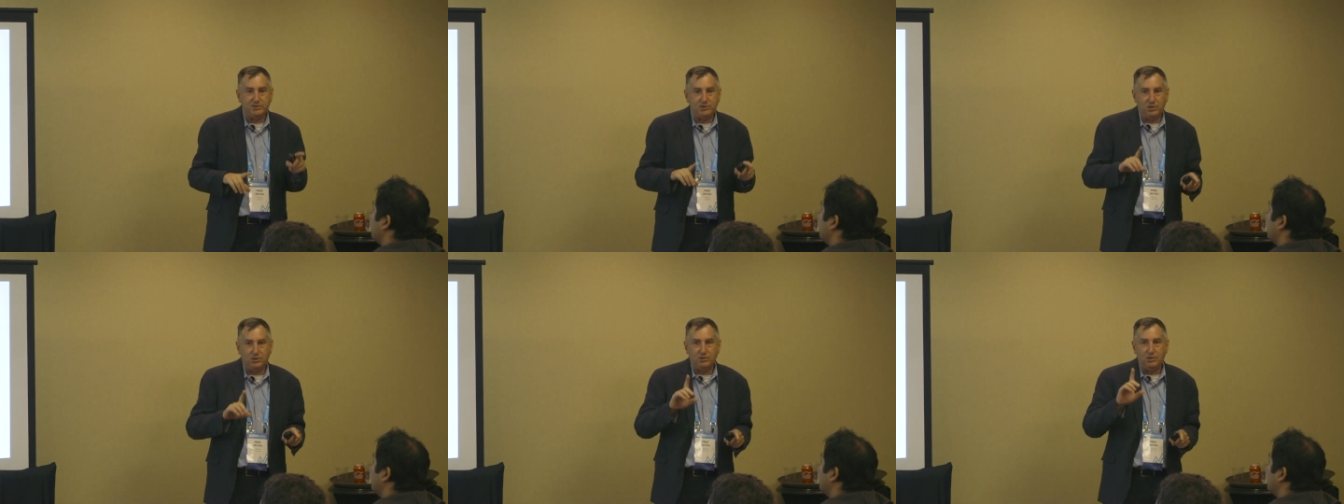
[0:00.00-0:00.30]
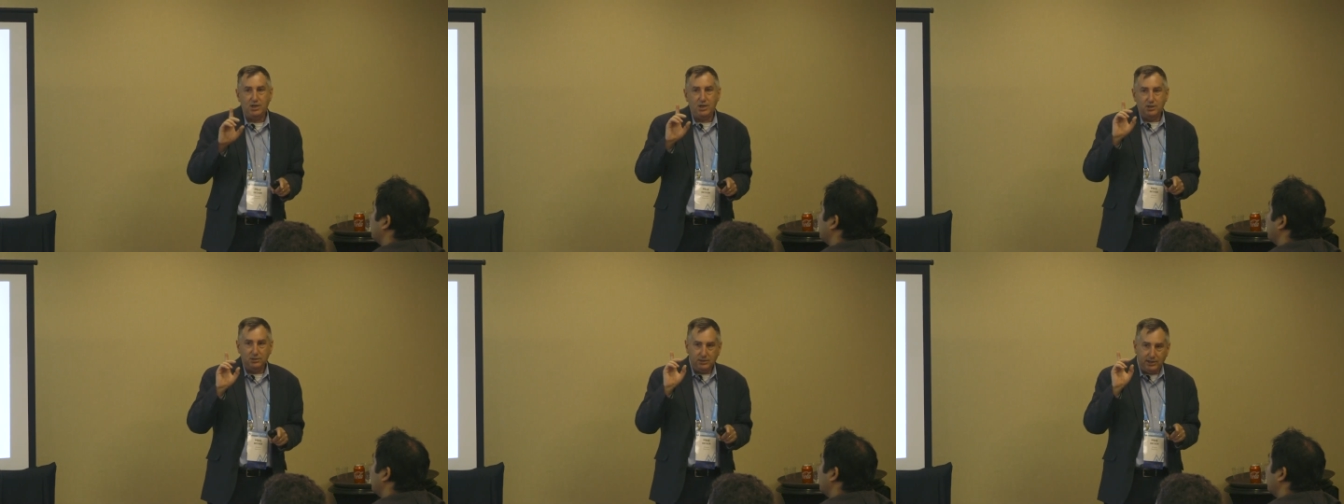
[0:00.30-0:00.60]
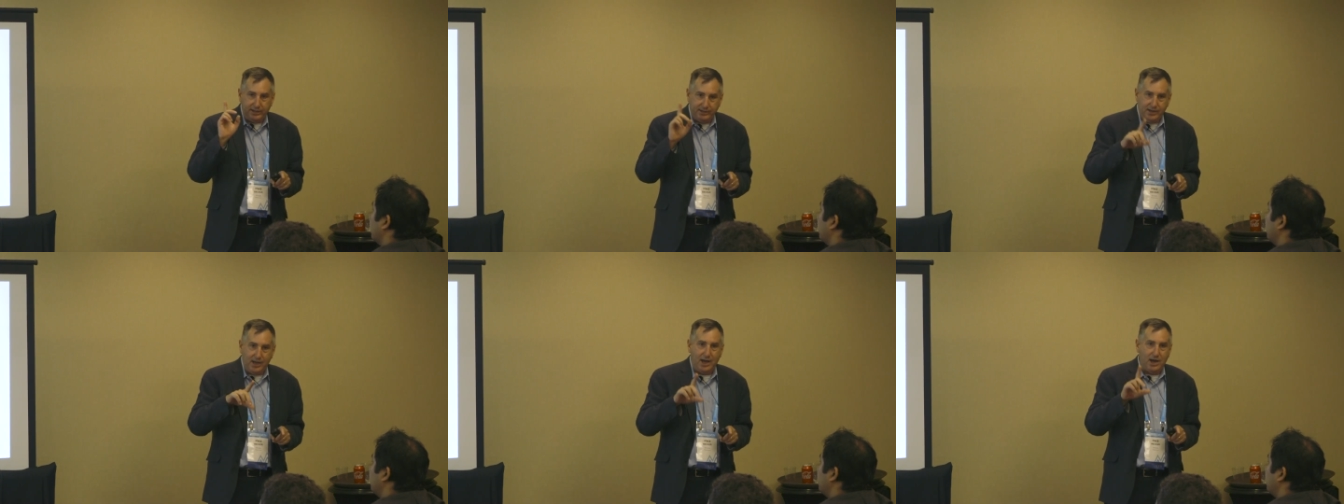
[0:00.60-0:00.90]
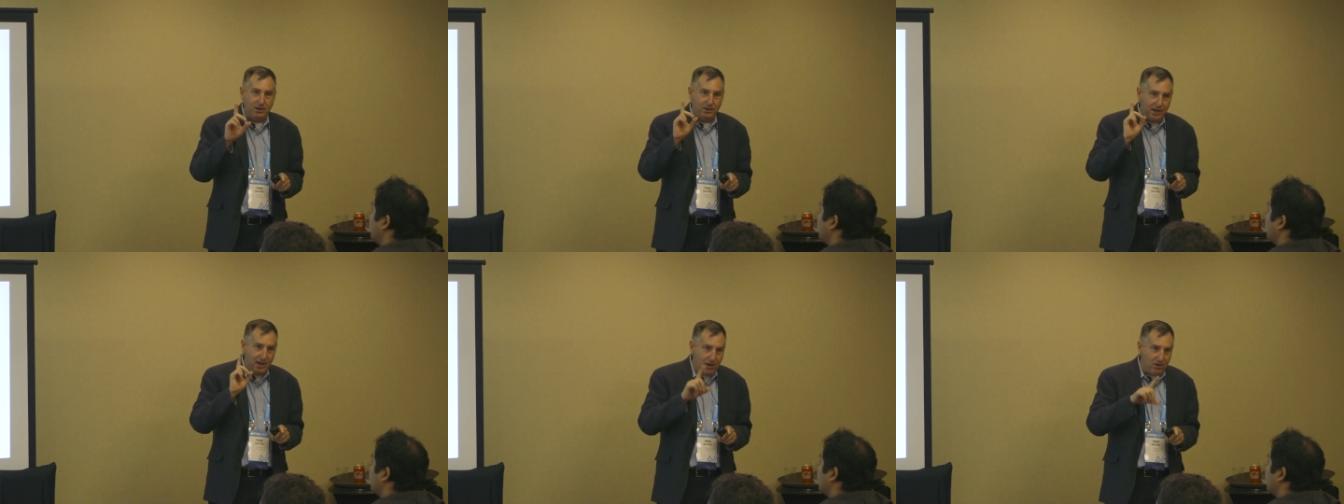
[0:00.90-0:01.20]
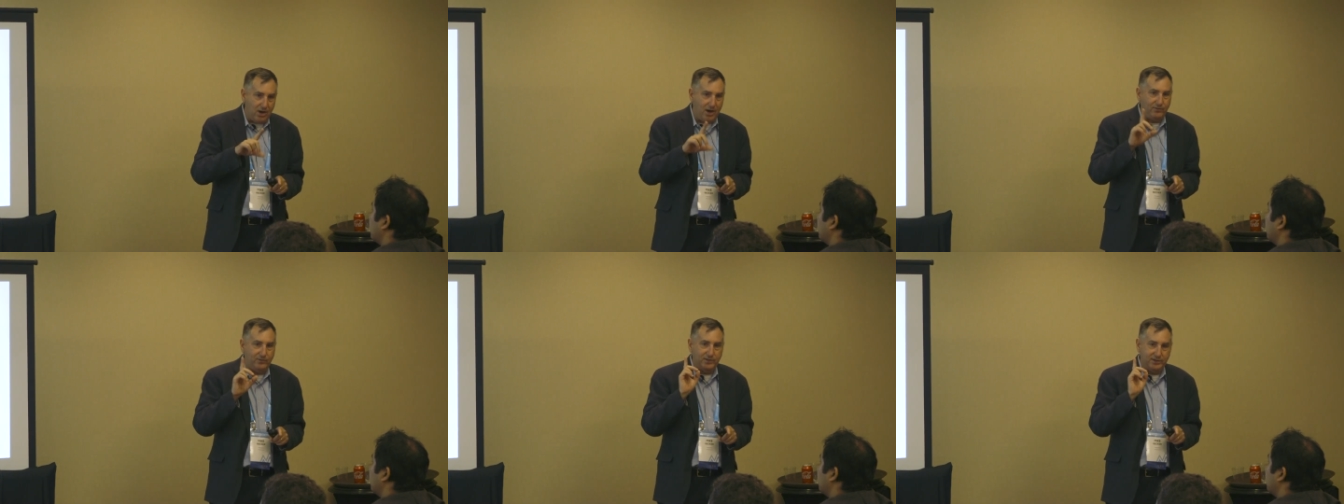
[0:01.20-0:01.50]
So like
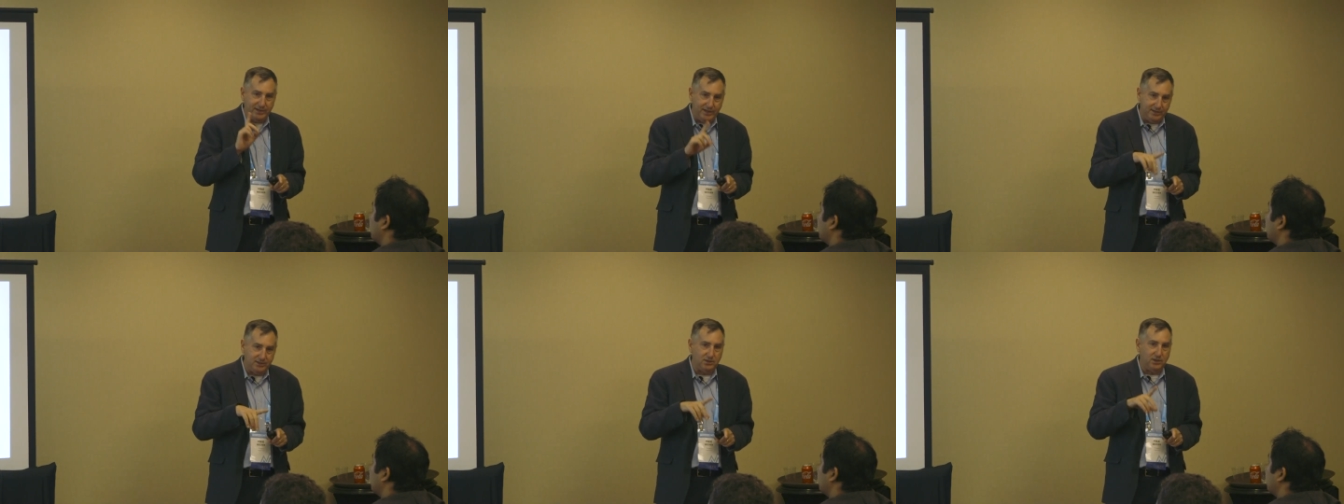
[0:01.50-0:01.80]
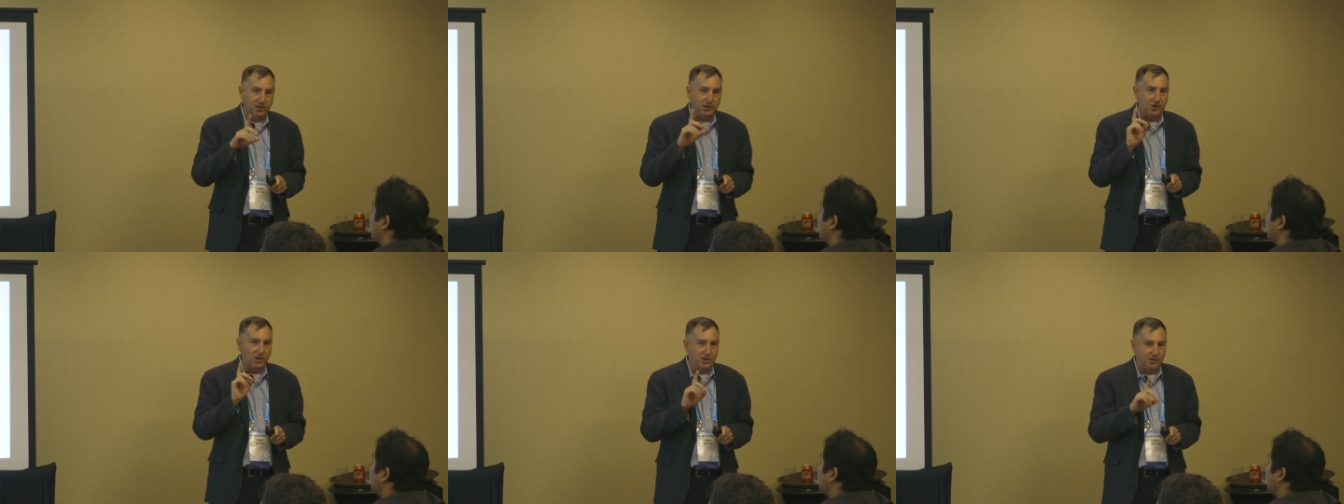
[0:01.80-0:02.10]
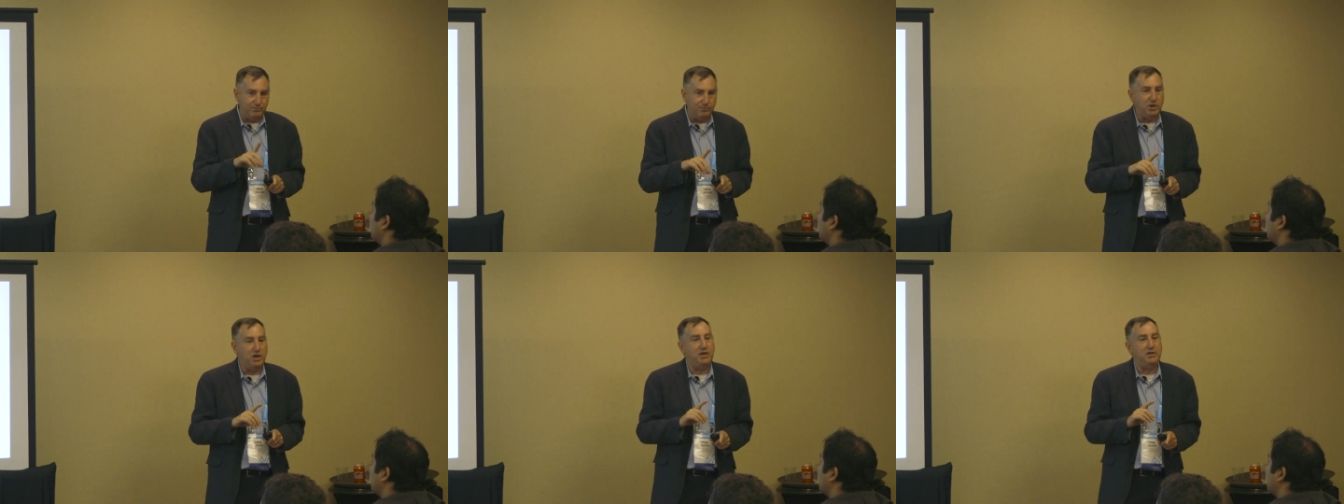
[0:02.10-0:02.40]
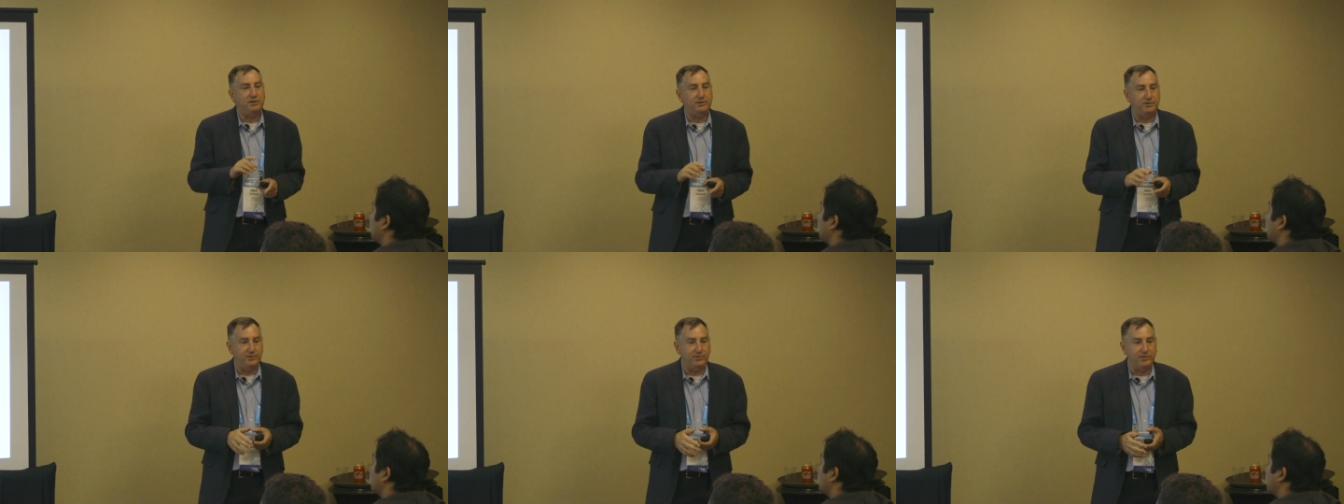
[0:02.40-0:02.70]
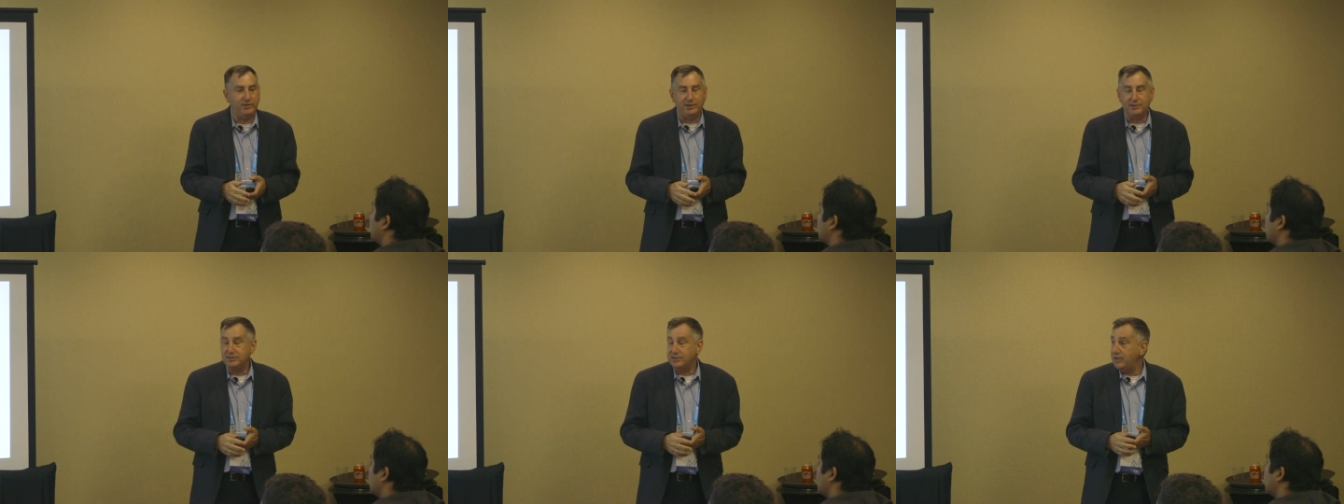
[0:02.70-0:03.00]
how often do they click on a button
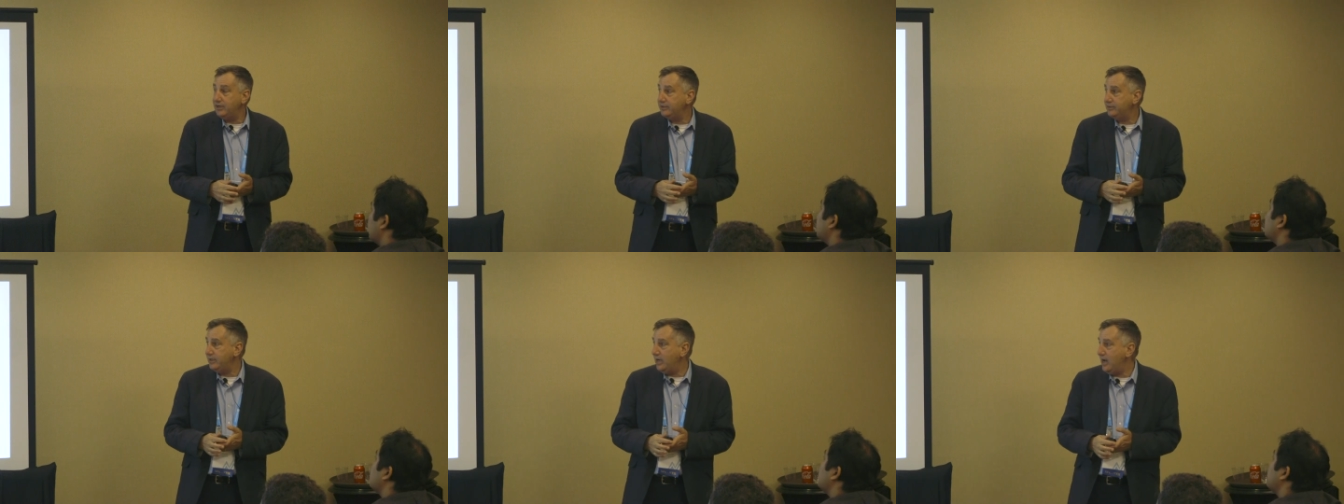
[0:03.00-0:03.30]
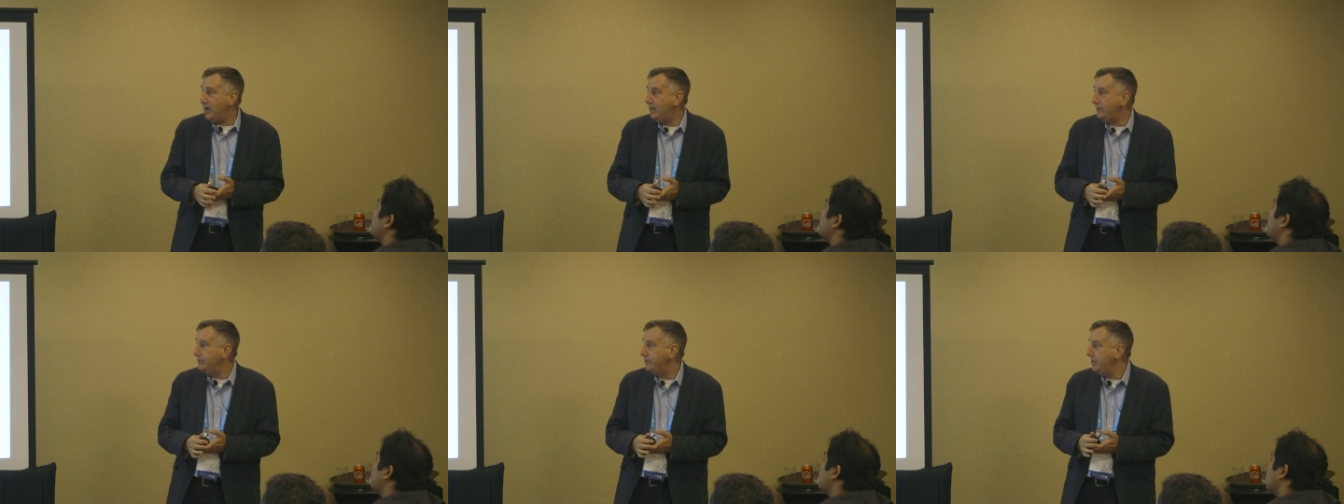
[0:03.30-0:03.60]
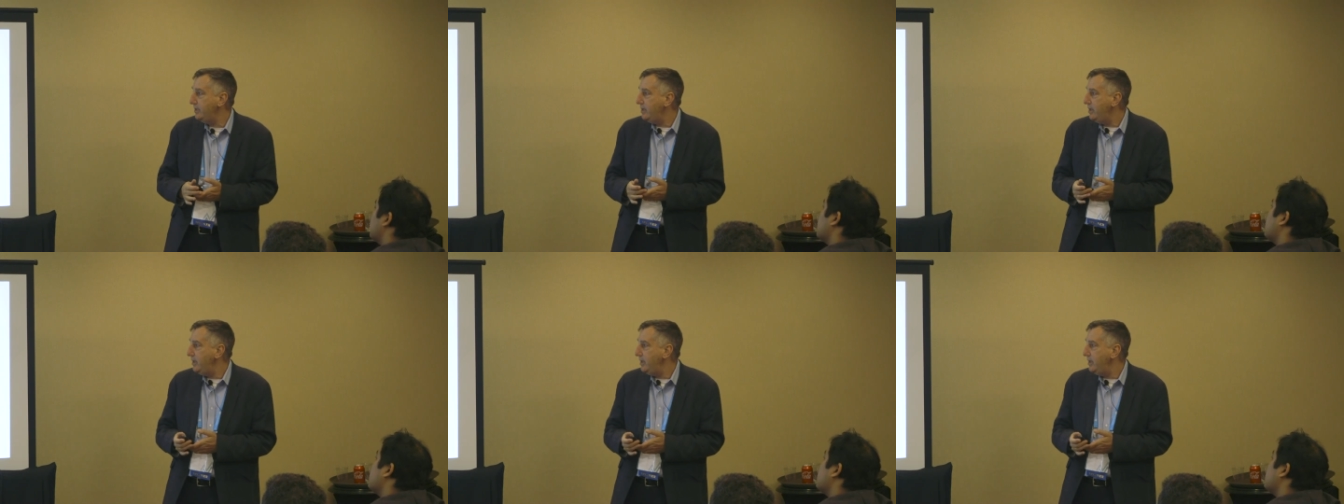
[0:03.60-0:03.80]
and things like that.